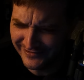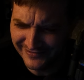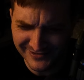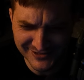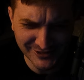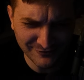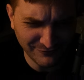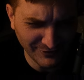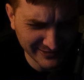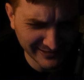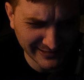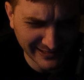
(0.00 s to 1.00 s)
edition
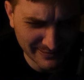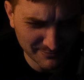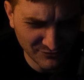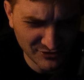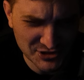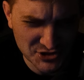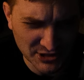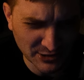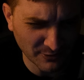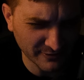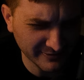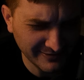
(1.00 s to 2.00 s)
fucking
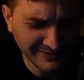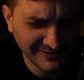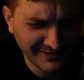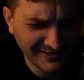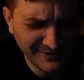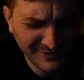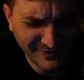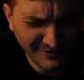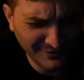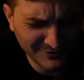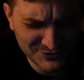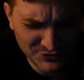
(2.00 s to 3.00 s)
MCG on,
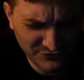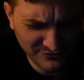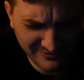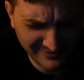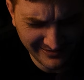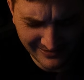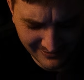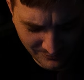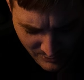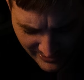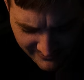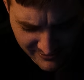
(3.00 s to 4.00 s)
uh, just eh,
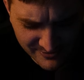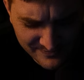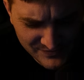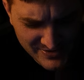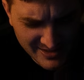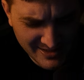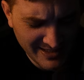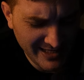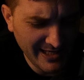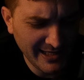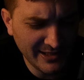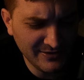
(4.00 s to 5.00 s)
whatever.
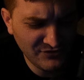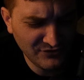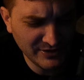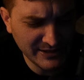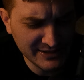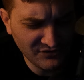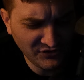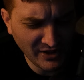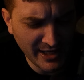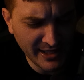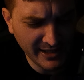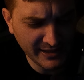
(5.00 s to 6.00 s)
And this
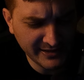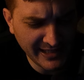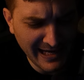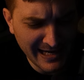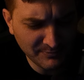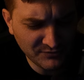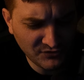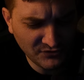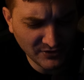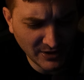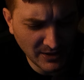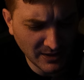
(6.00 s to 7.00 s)
guy had
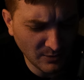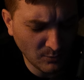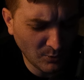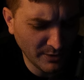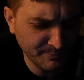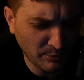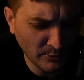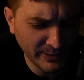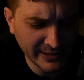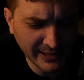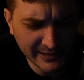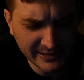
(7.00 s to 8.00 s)
capped uh, one
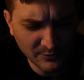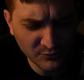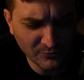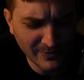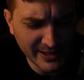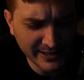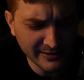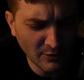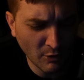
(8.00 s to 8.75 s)
point and he was running and